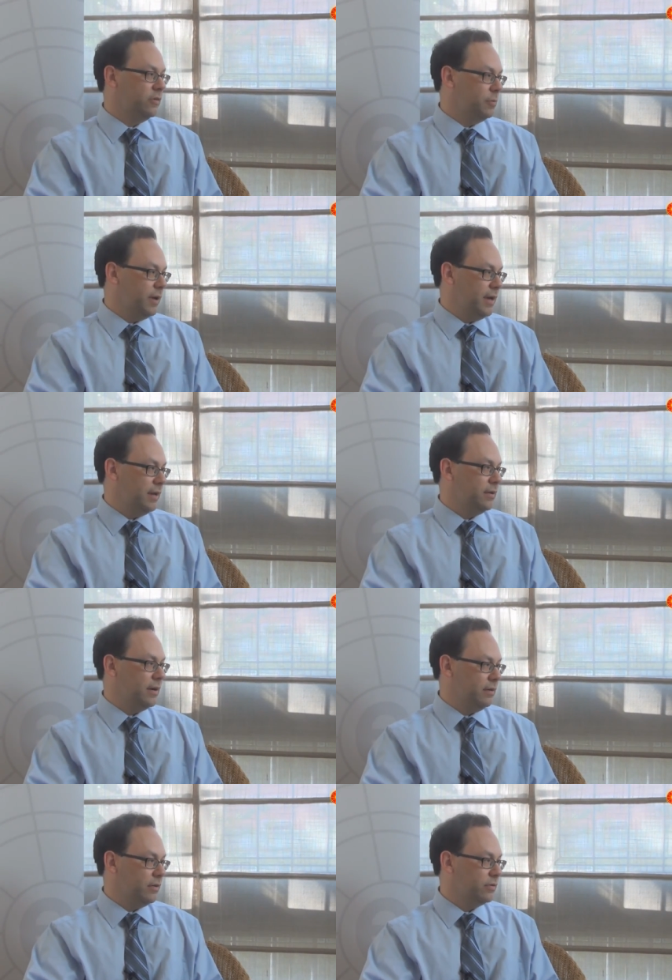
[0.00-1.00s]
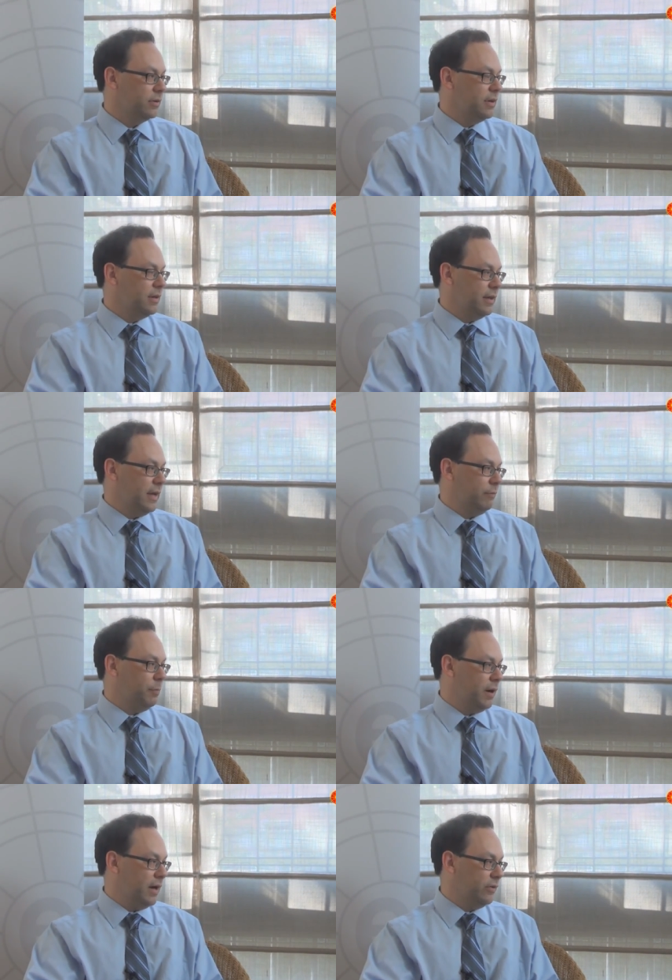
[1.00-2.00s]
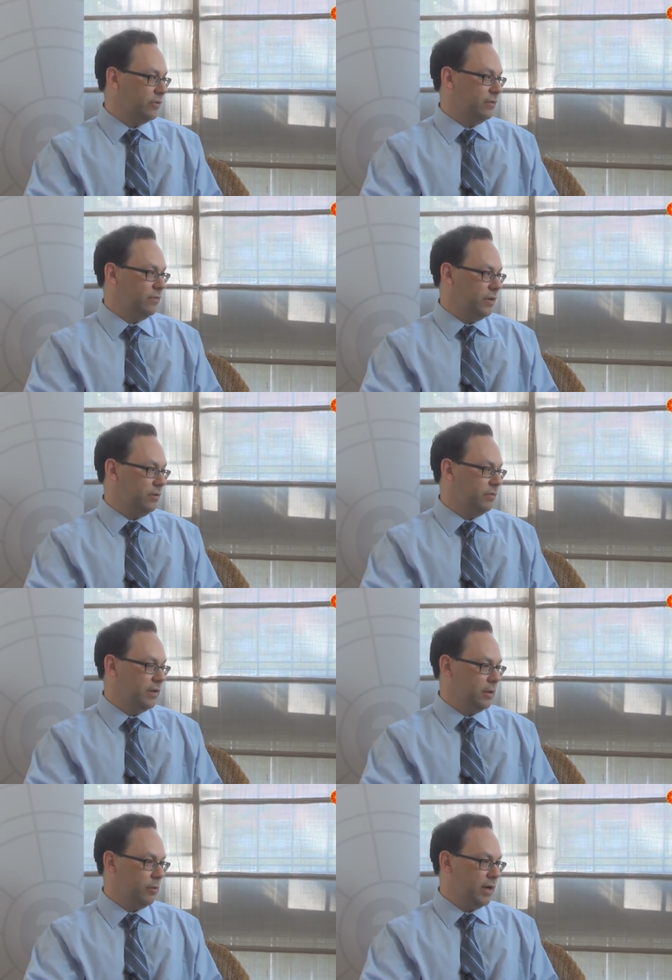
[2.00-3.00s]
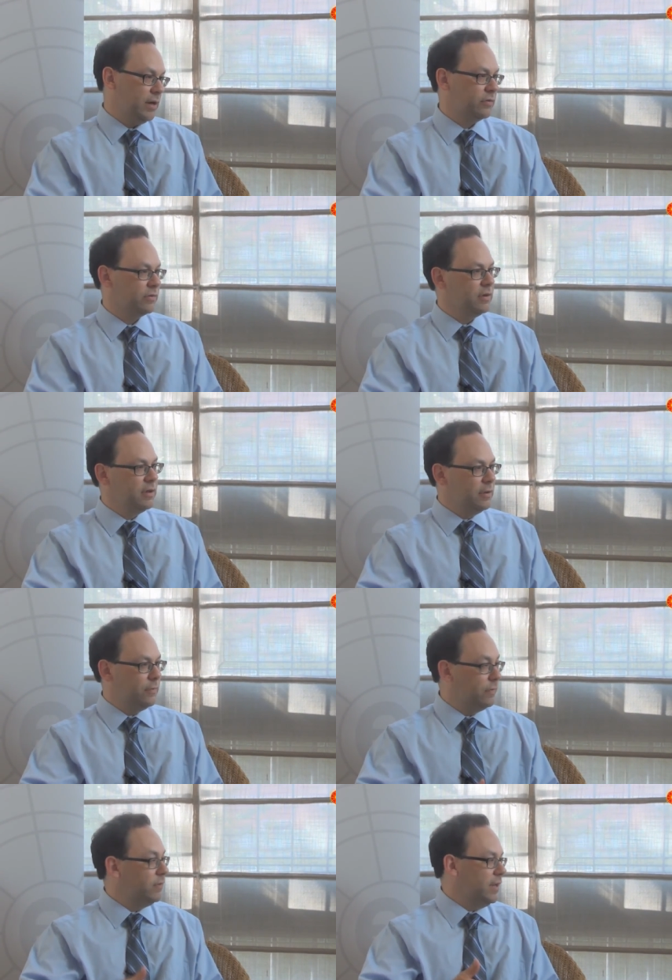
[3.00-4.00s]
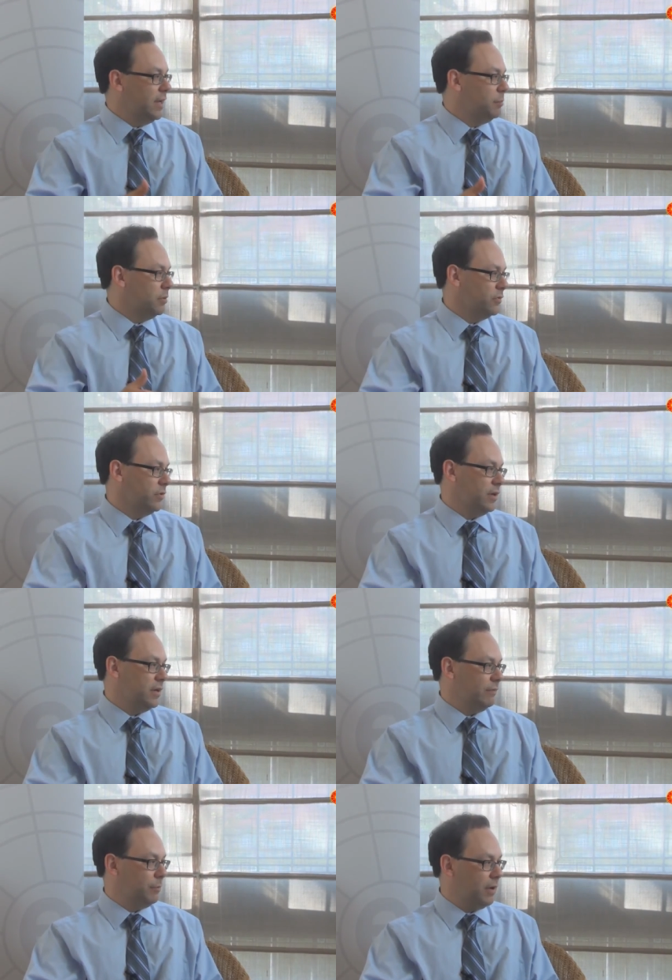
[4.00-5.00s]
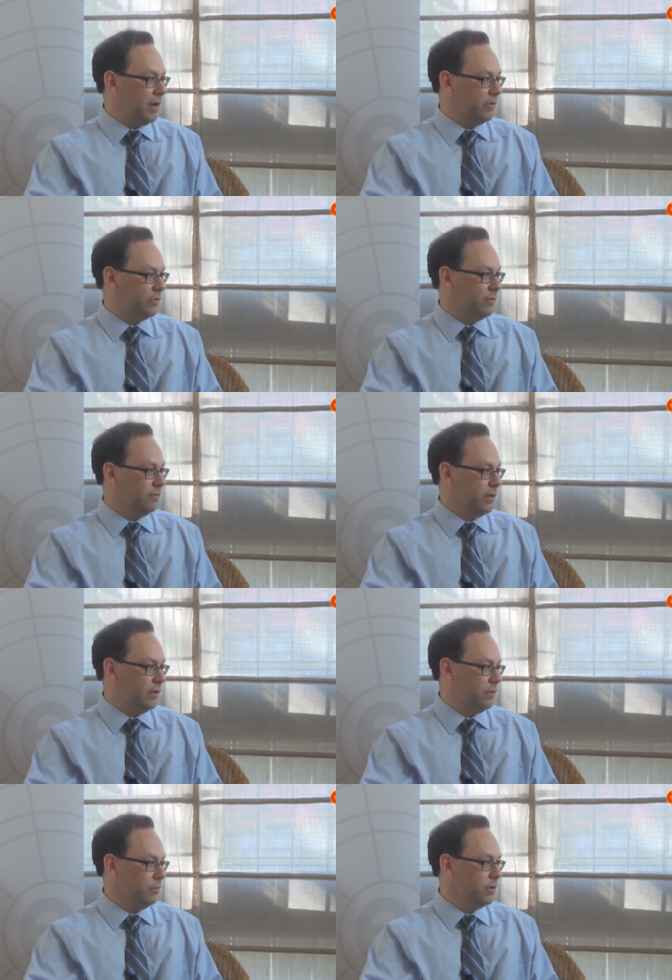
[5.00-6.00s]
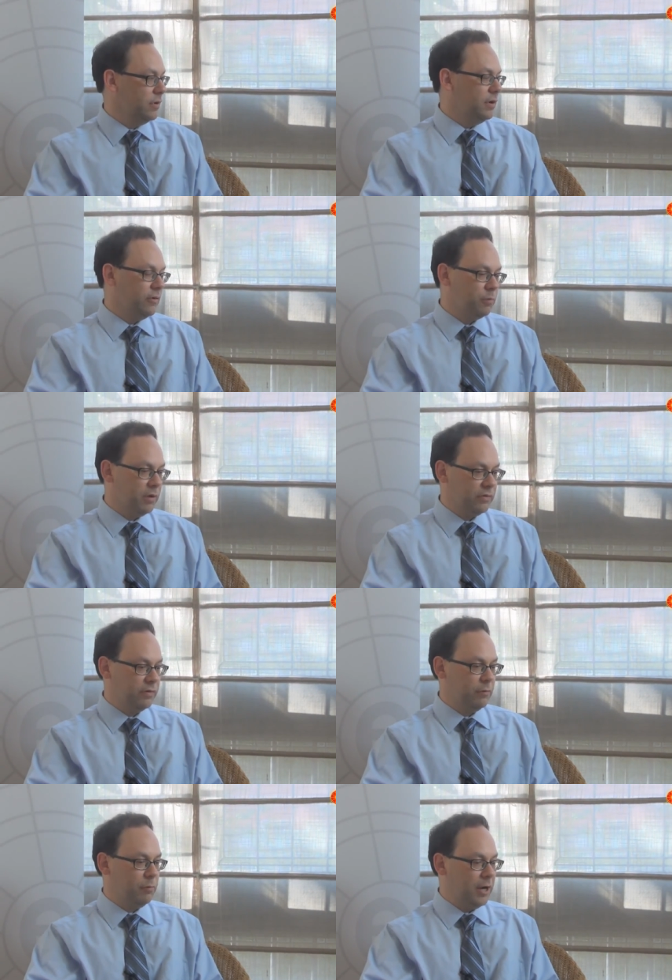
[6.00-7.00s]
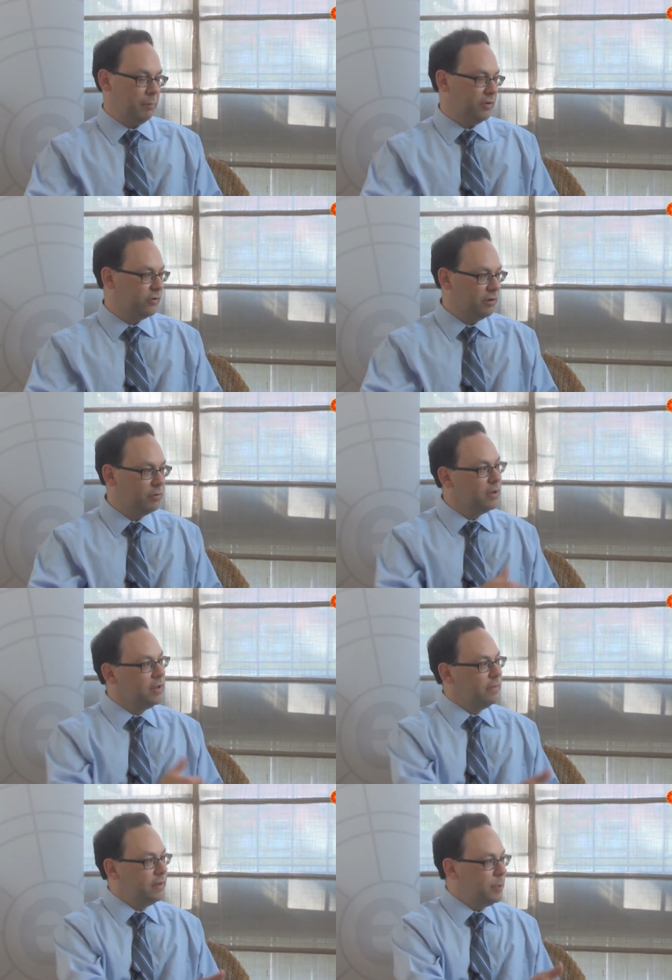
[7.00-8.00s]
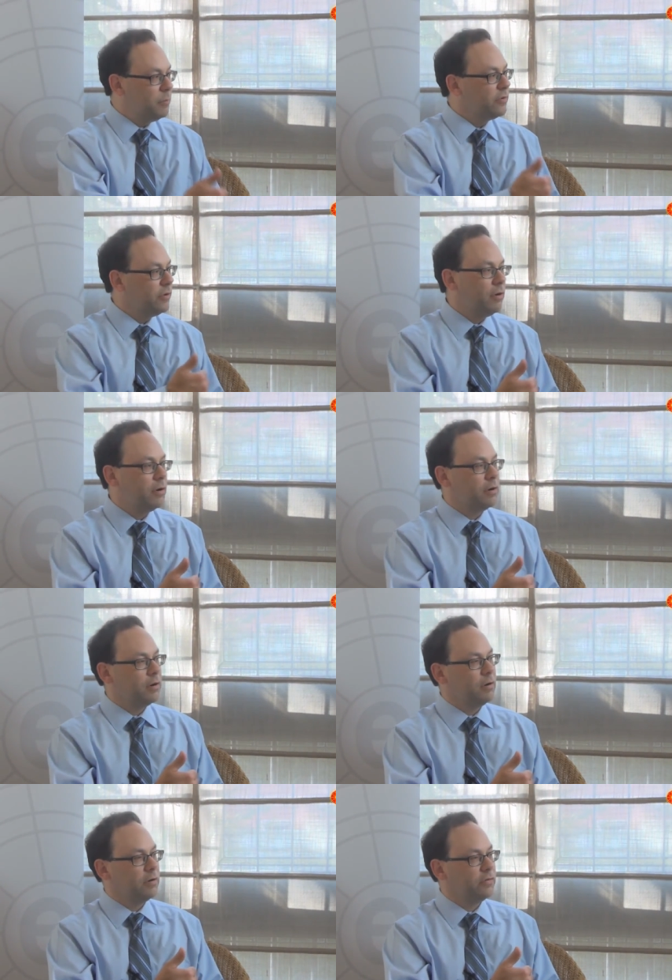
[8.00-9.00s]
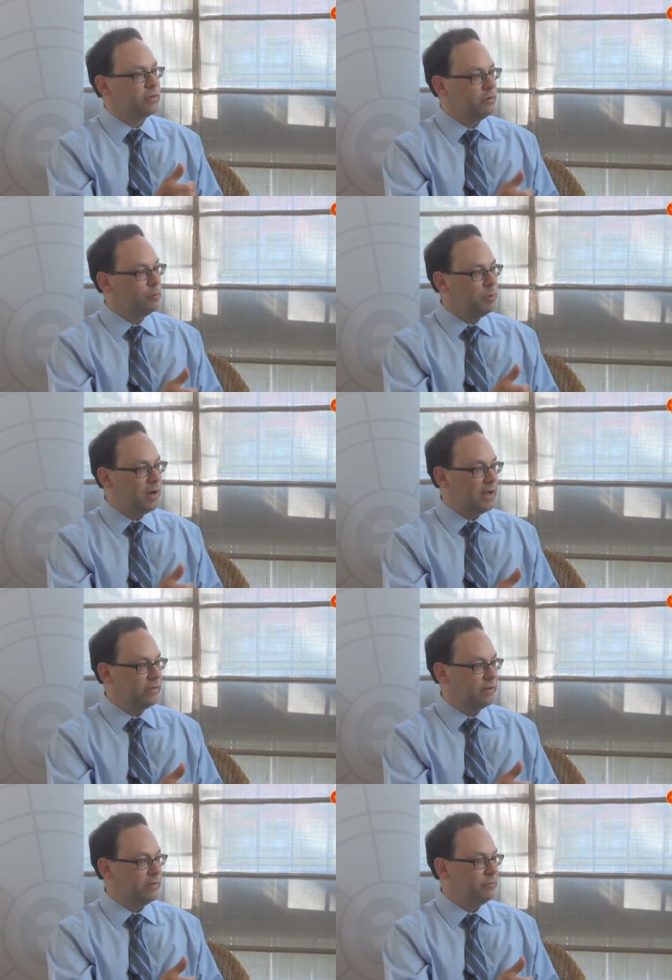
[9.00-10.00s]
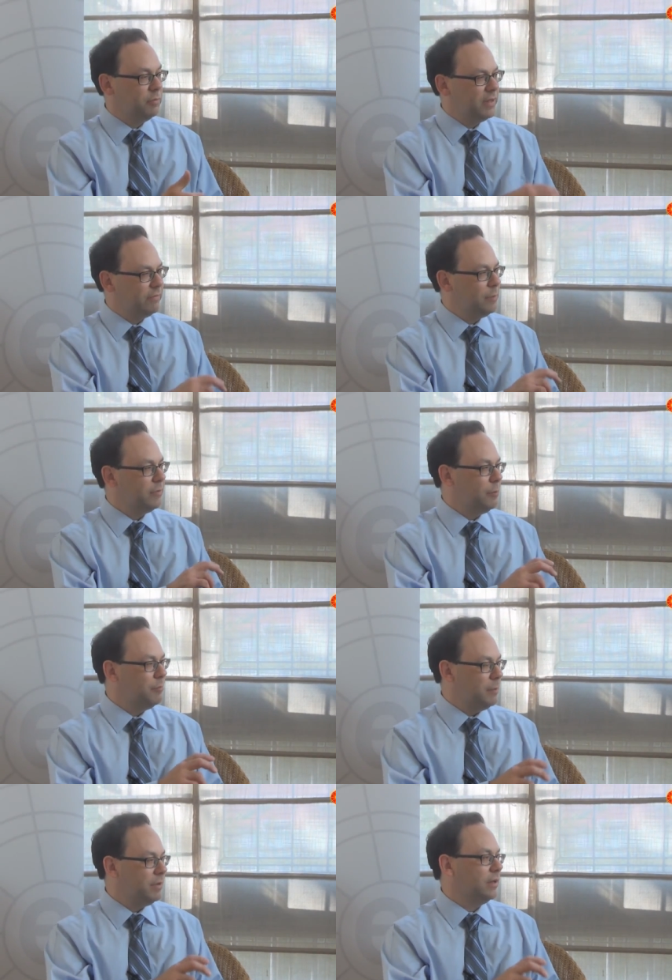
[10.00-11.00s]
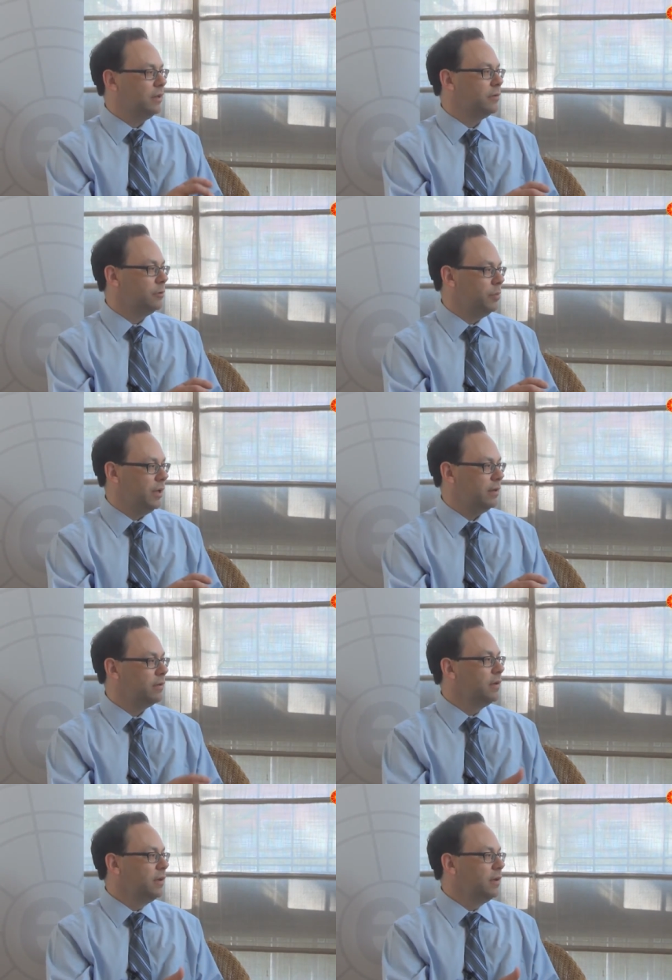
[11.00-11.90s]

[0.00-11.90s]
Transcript: in Spain tell us they have a positive view of the U.S. 58% have a positive view of President Obama. So the numbers are still positive, but they've come down maybe a little bit